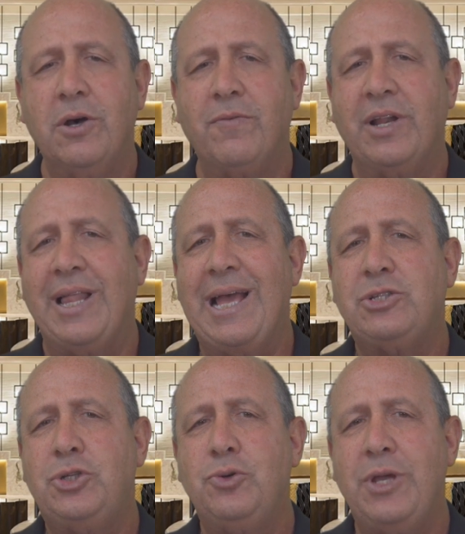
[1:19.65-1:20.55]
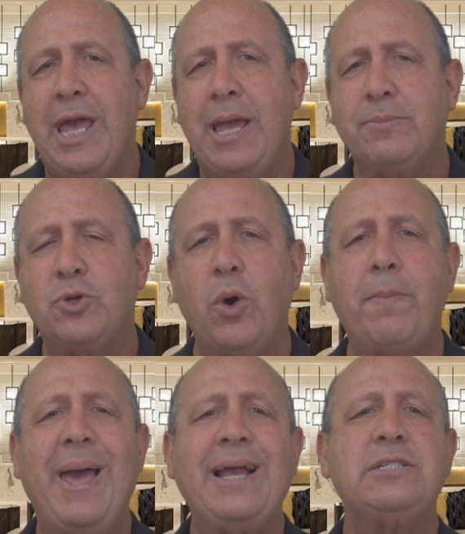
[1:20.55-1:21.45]
Over the last two games,
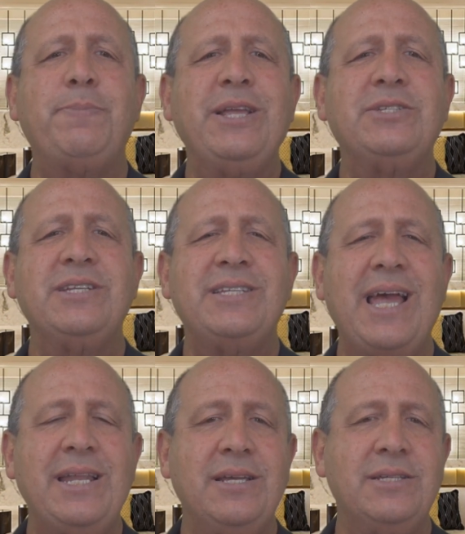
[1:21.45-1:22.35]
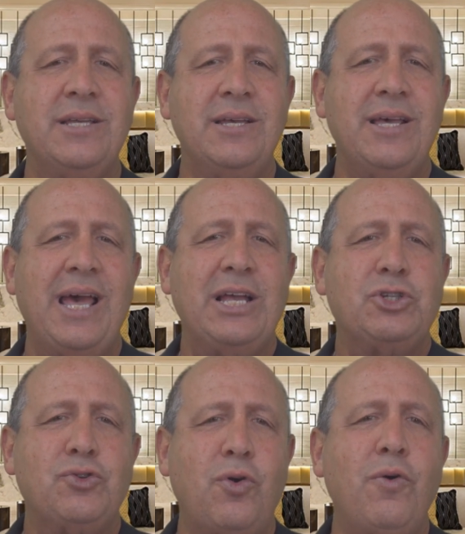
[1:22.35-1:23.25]
quarterback Spencer Sanders
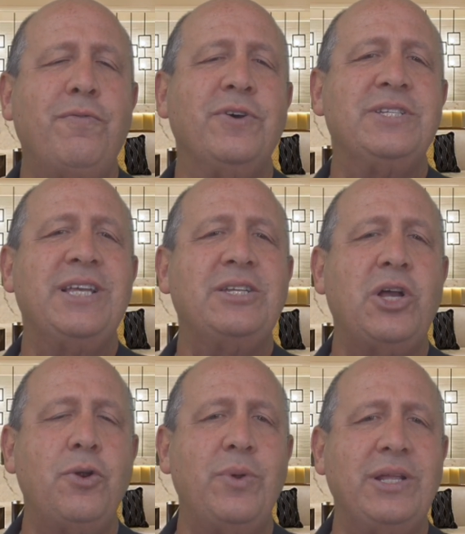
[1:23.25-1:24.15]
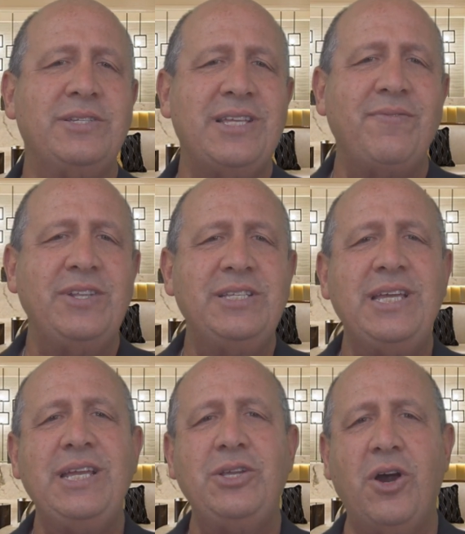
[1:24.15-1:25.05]
has thrown for
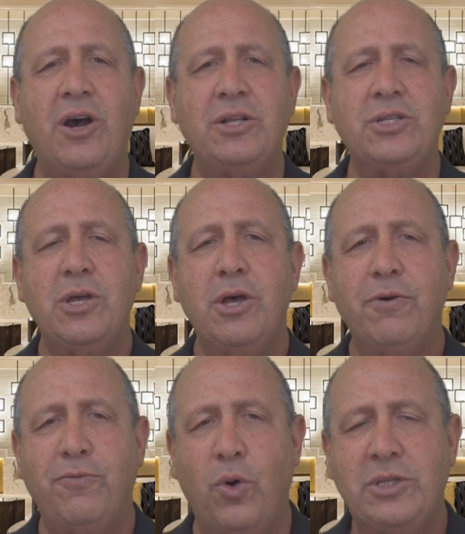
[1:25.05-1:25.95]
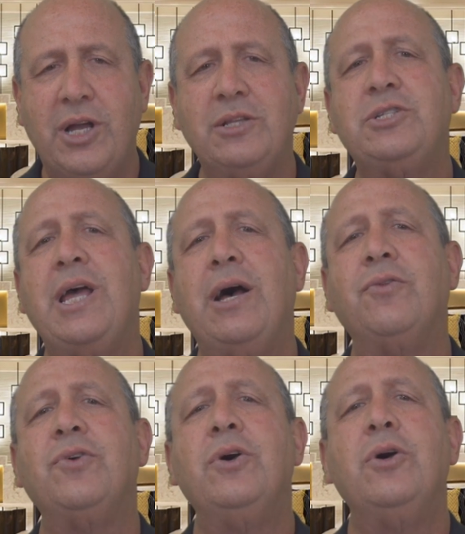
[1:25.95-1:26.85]
617 yards four
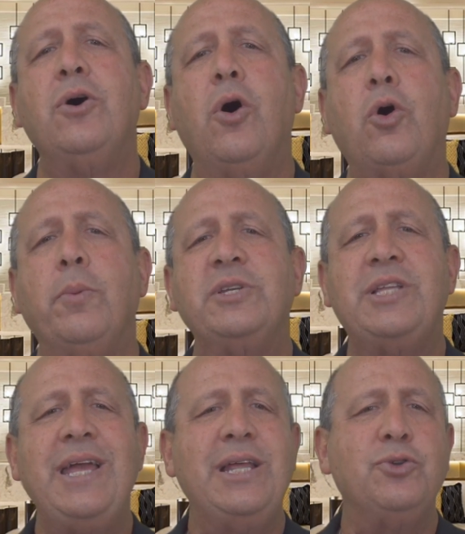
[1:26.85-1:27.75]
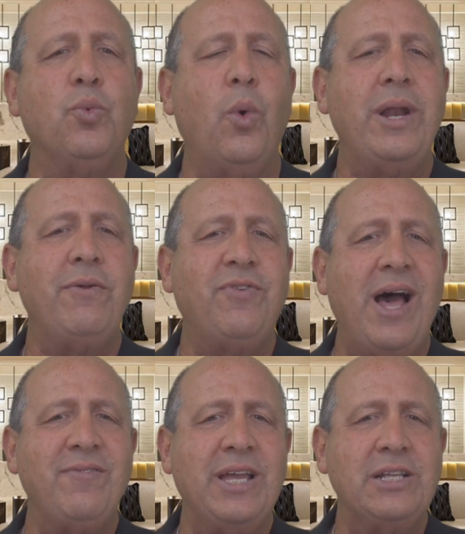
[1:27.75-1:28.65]
touchdowns. Oklahoma State is
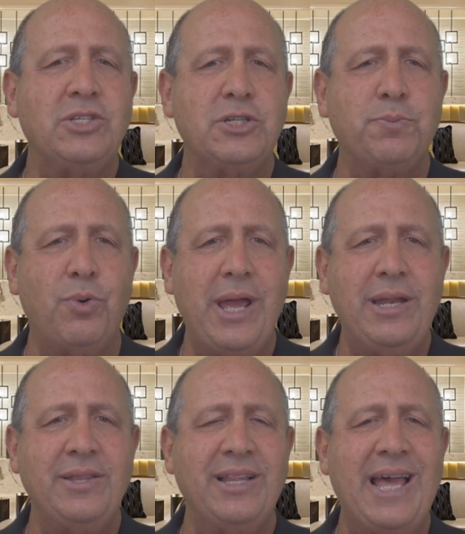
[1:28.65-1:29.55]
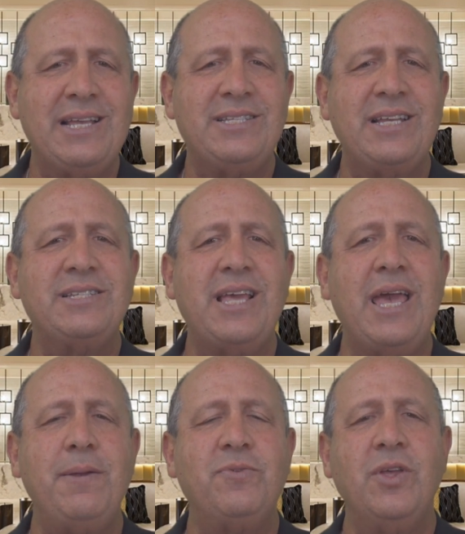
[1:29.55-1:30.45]
1-5 against the spread in the last six
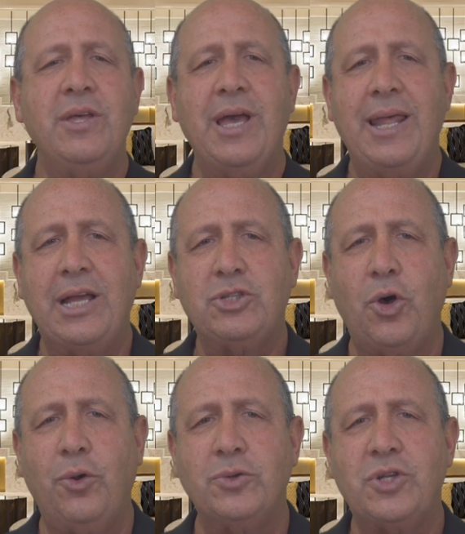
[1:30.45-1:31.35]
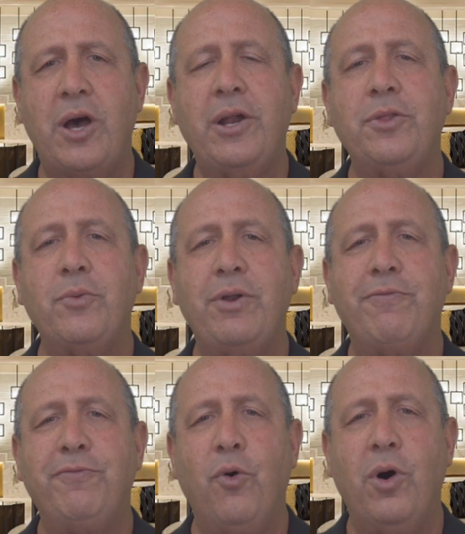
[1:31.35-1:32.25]
games, and that total has gone under in
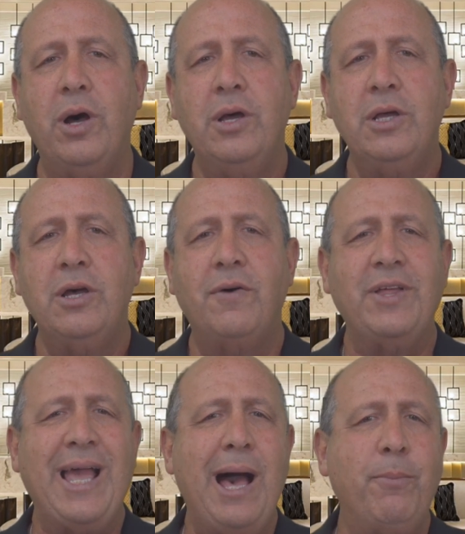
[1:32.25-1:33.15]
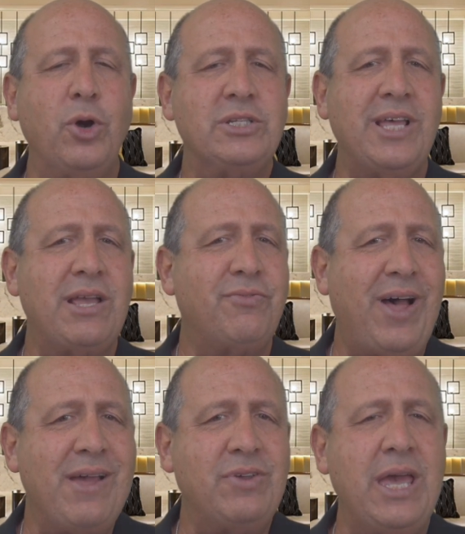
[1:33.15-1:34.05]
four of the Cowboys' last
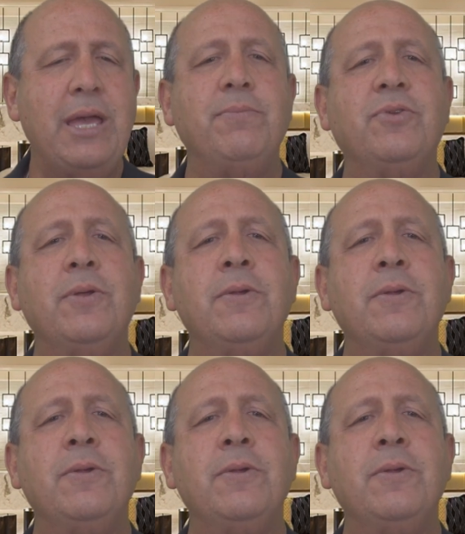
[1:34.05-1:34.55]
five games.